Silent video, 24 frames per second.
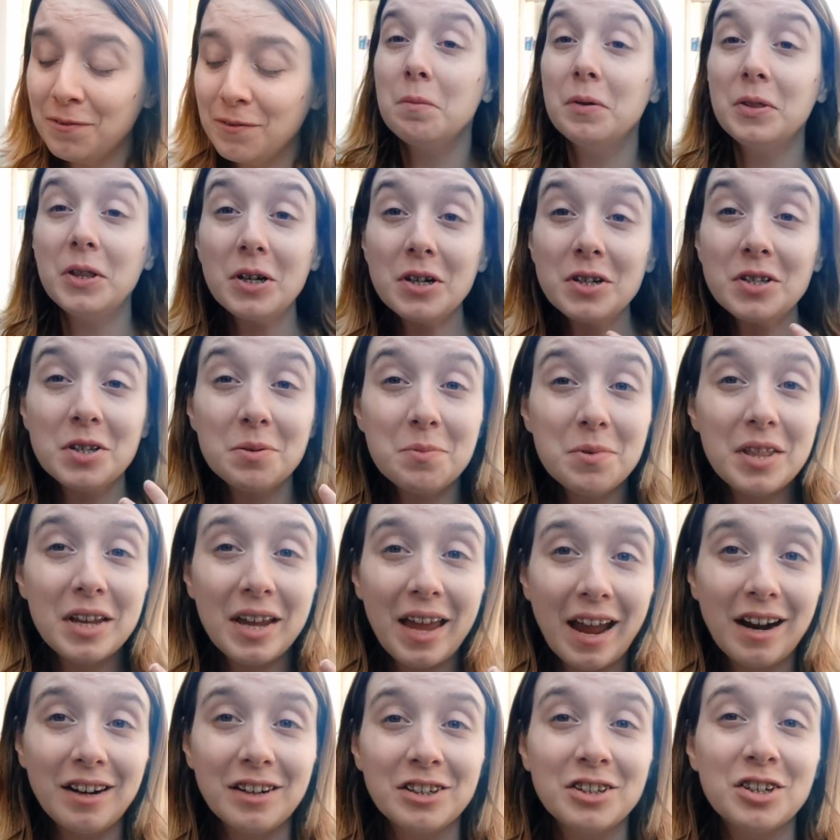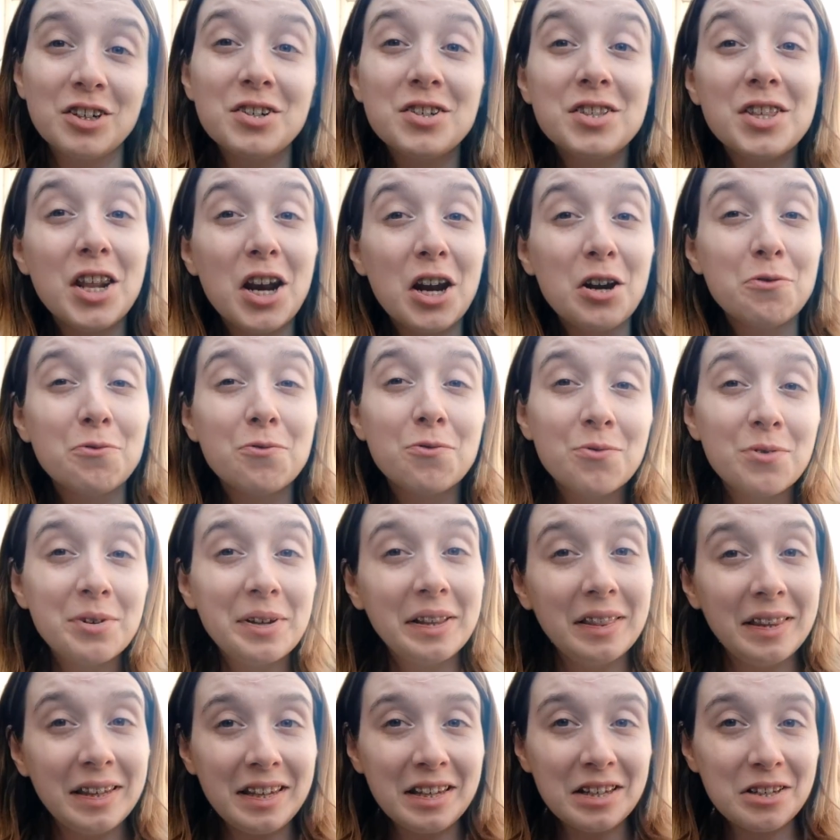But there are some of the characters that I
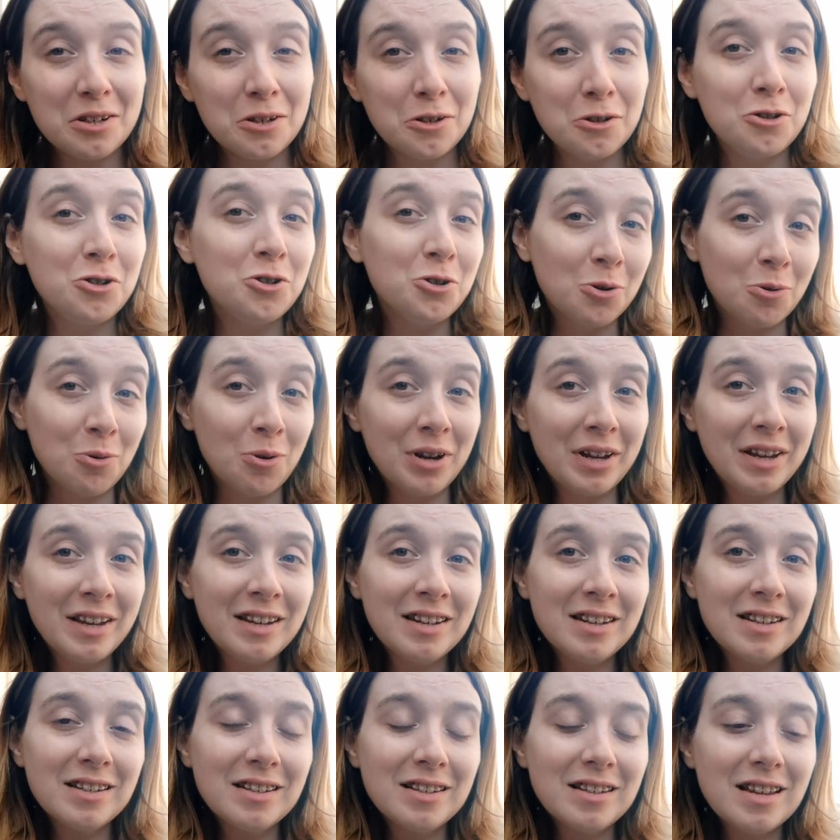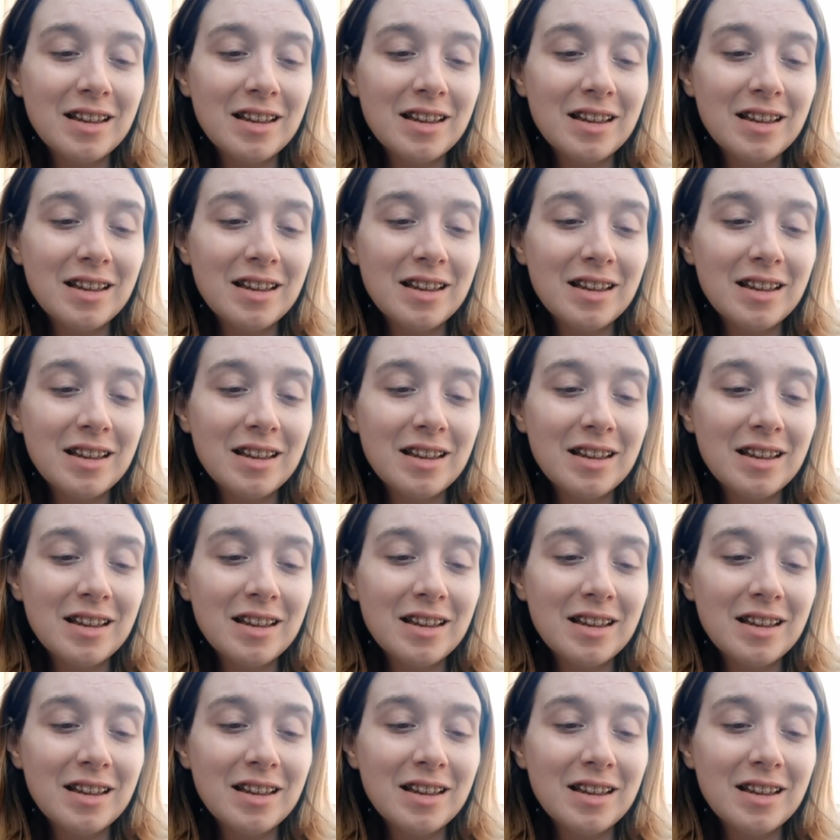really enjoyed.